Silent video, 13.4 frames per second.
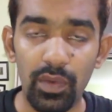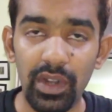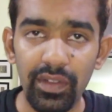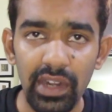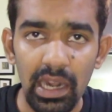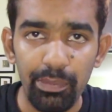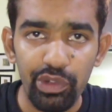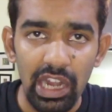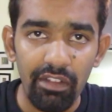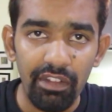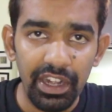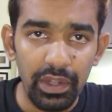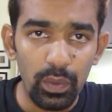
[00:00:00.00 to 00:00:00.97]
whenever I'm
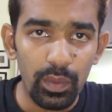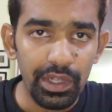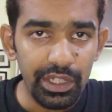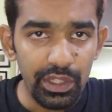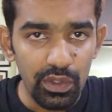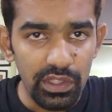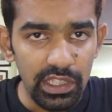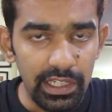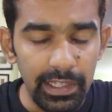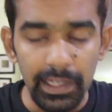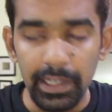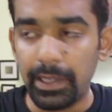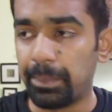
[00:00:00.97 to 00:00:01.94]
traveling to a new
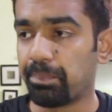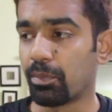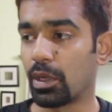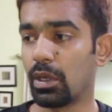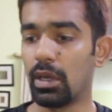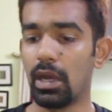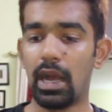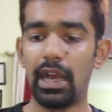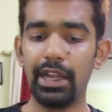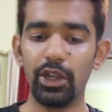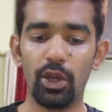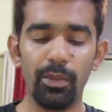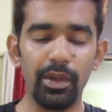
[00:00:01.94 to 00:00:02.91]
city,
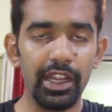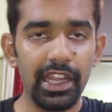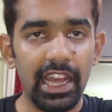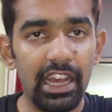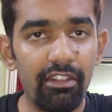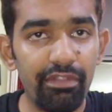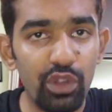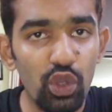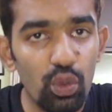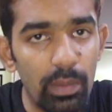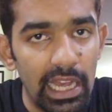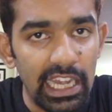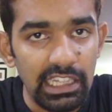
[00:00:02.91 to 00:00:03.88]
I normally have
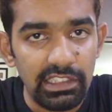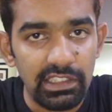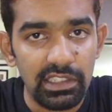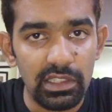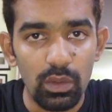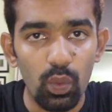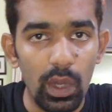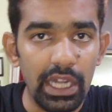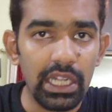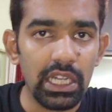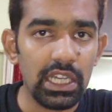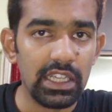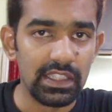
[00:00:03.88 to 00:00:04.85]
two bags.
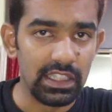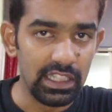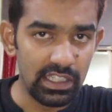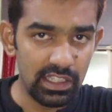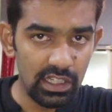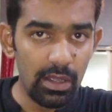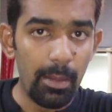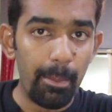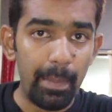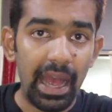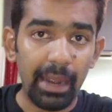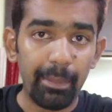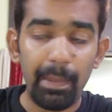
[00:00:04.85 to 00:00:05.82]
One is this
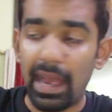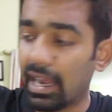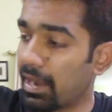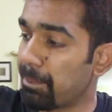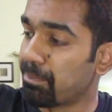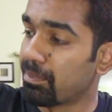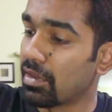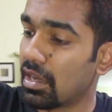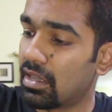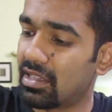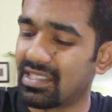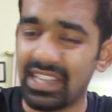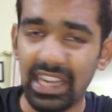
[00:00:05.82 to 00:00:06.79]
backpack.
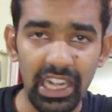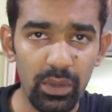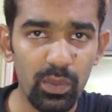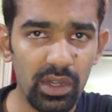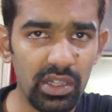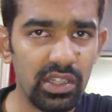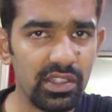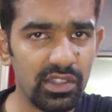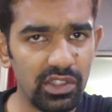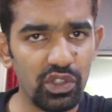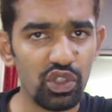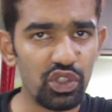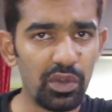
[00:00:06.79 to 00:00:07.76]
The second one
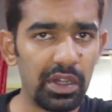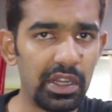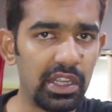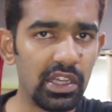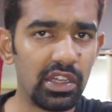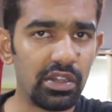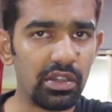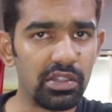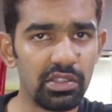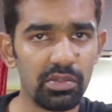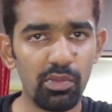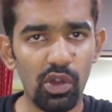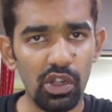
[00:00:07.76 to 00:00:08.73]
is usually a
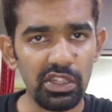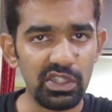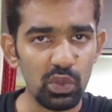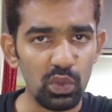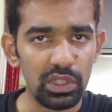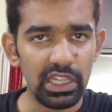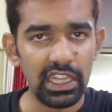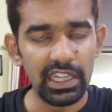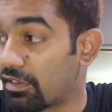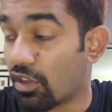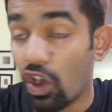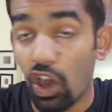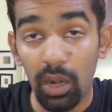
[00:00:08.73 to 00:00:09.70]
small
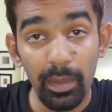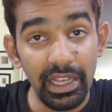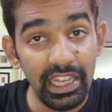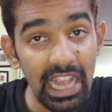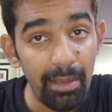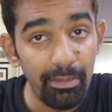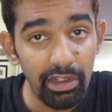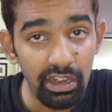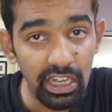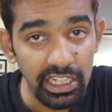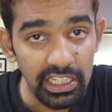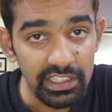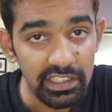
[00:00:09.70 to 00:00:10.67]
suitcase. All my camera
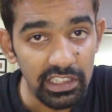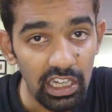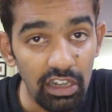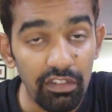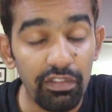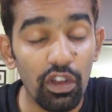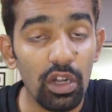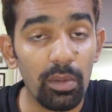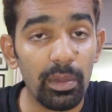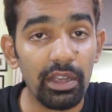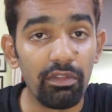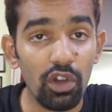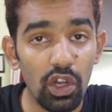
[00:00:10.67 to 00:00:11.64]
related stuff, all
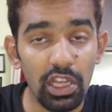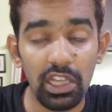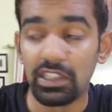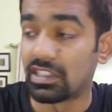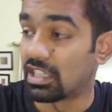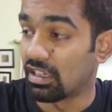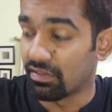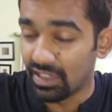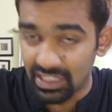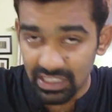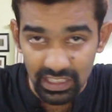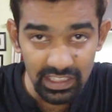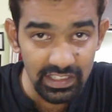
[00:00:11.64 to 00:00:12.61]
my vlogging stuff
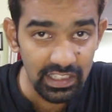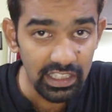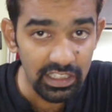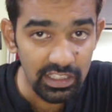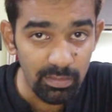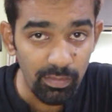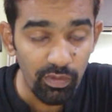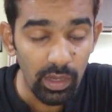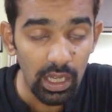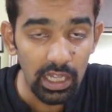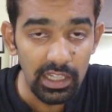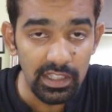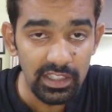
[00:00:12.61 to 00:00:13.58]

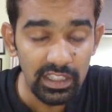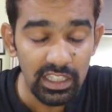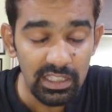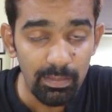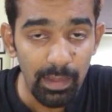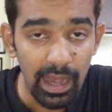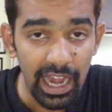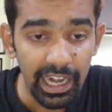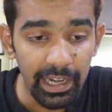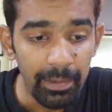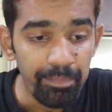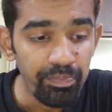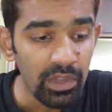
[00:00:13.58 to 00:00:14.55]
is in this
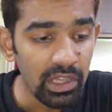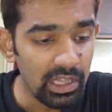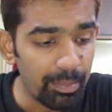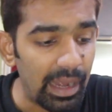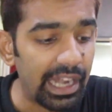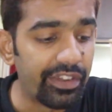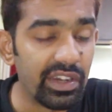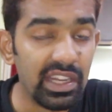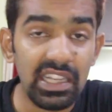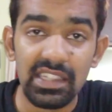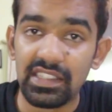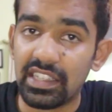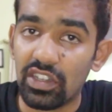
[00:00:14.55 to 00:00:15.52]
bag, the
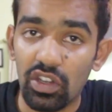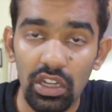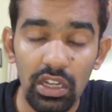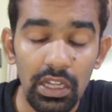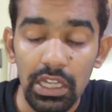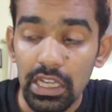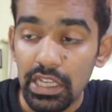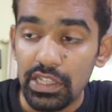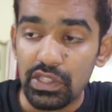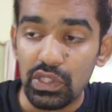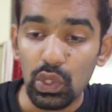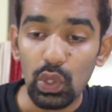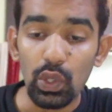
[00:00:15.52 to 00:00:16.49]
batteries and all.
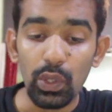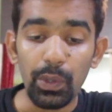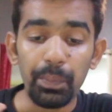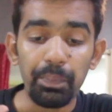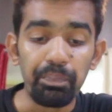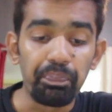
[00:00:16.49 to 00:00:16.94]
So